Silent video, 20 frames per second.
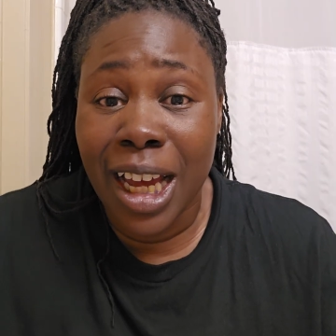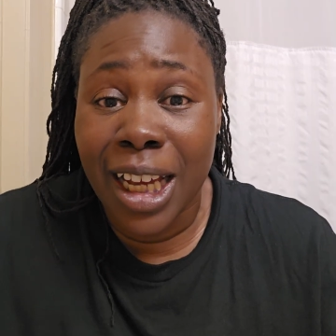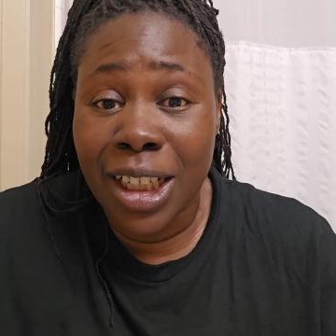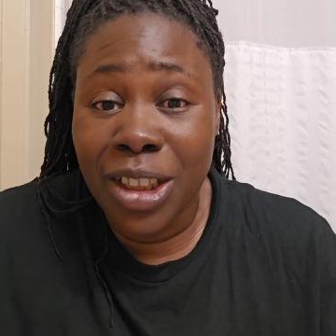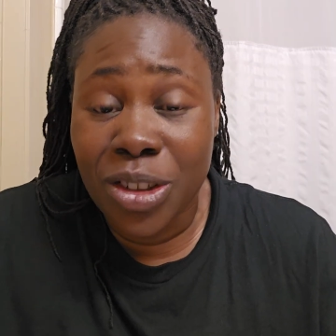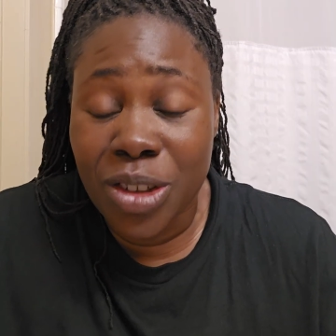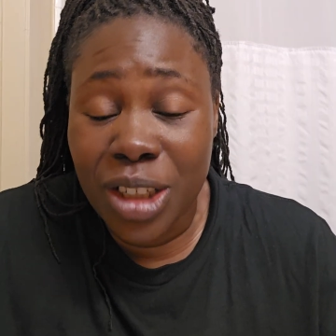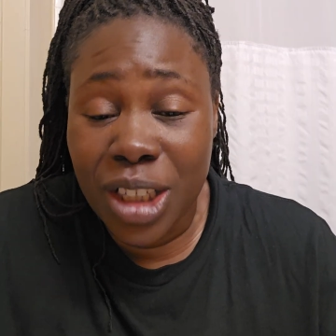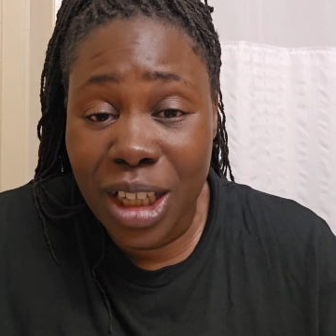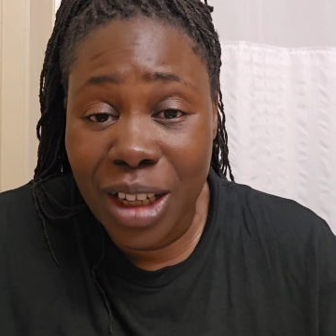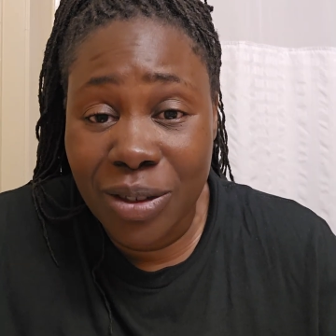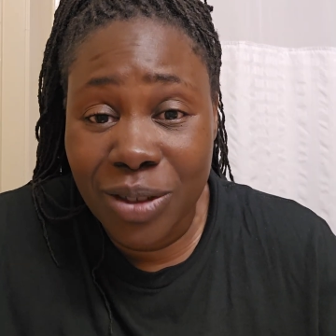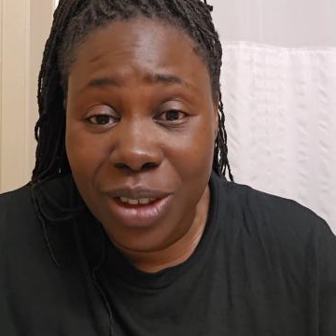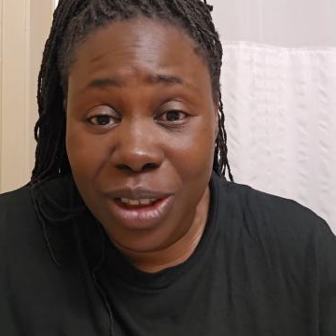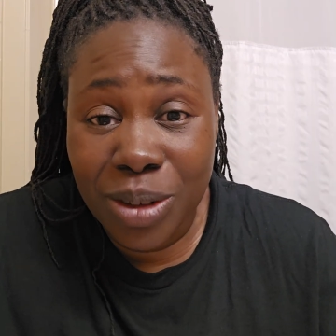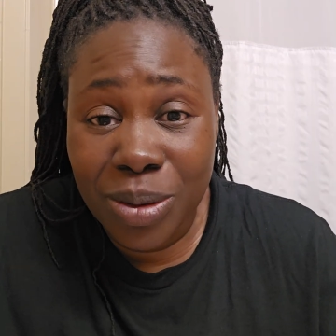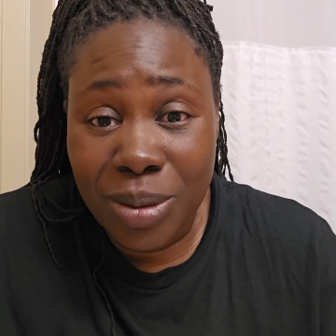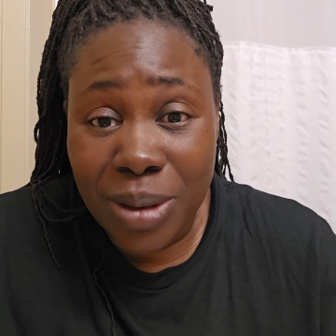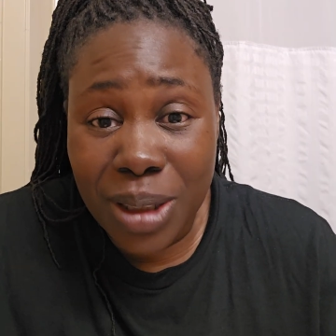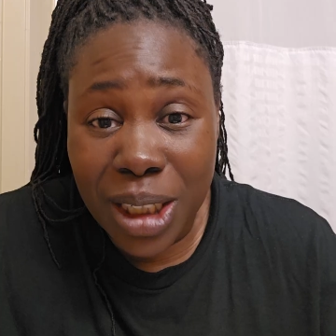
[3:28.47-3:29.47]
And you give
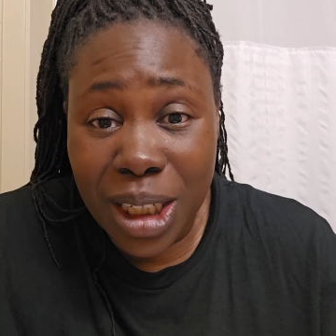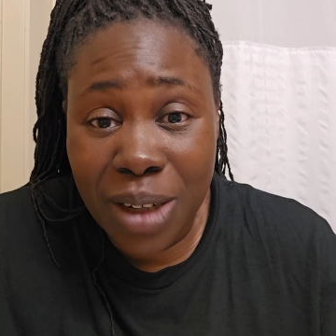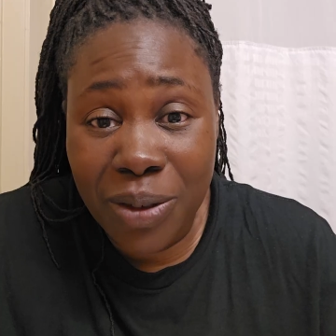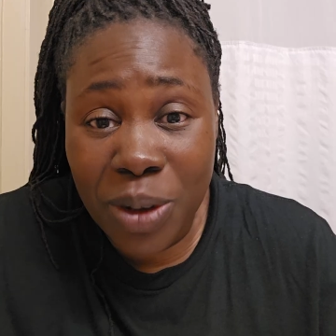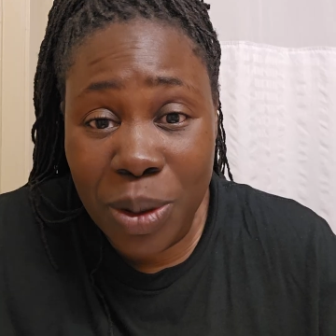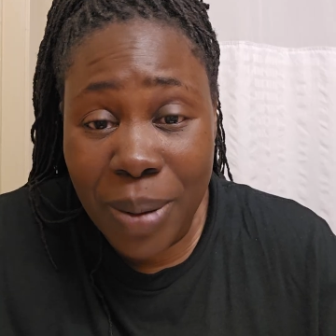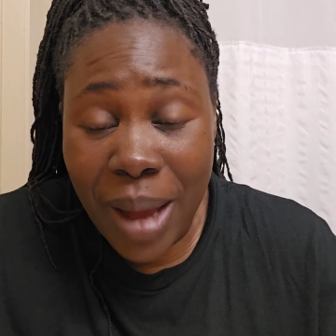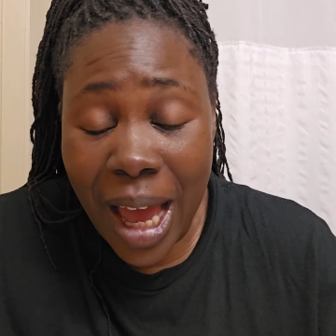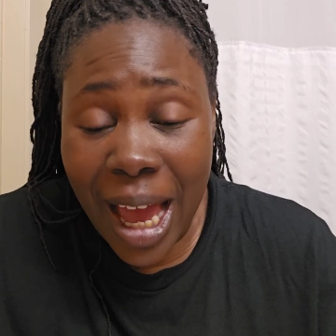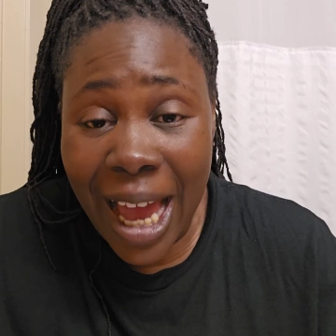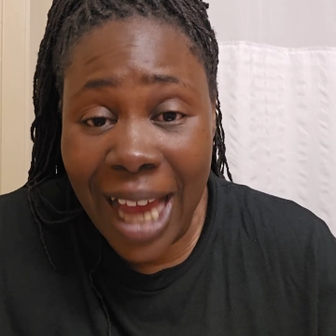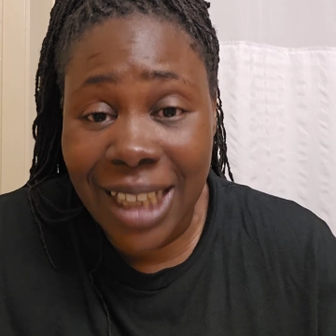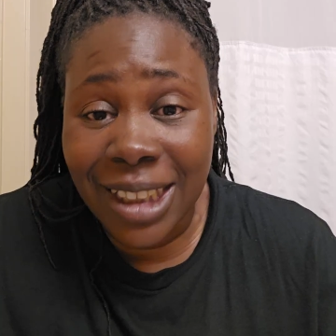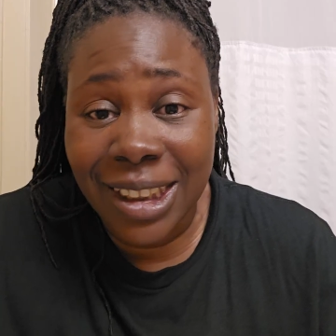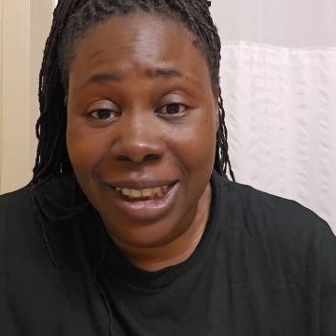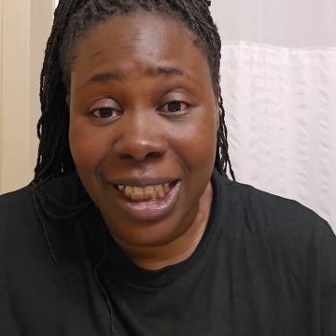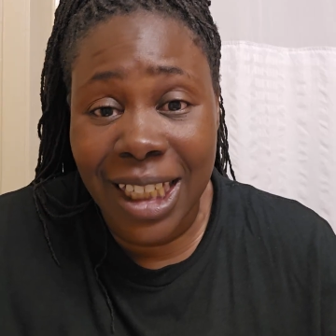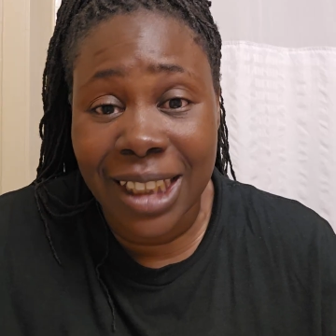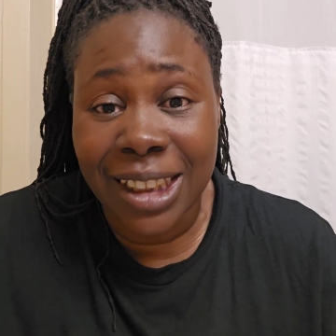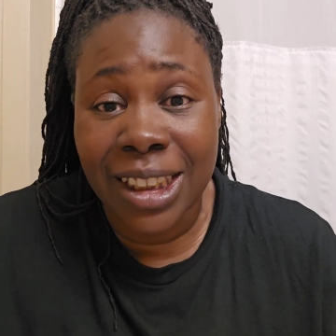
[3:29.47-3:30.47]
him
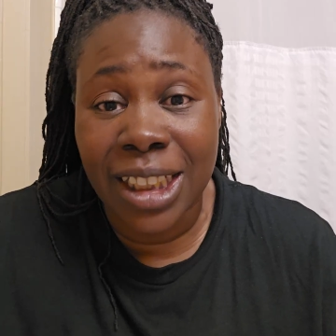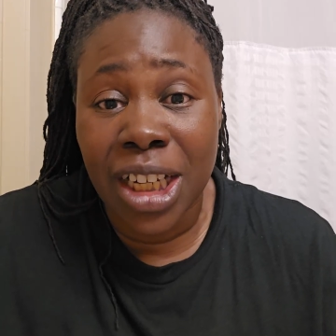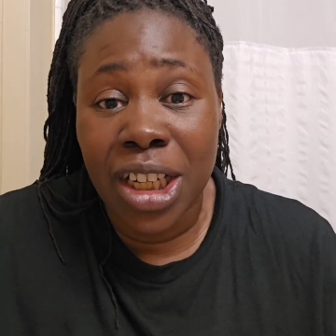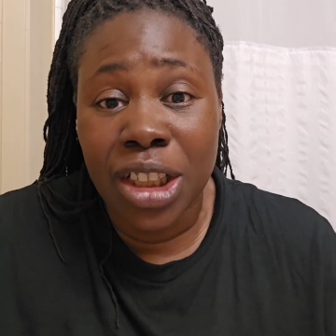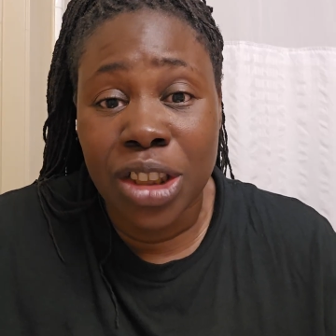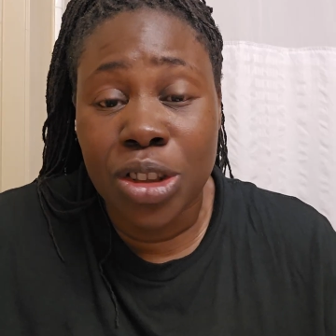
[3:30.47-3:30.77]
access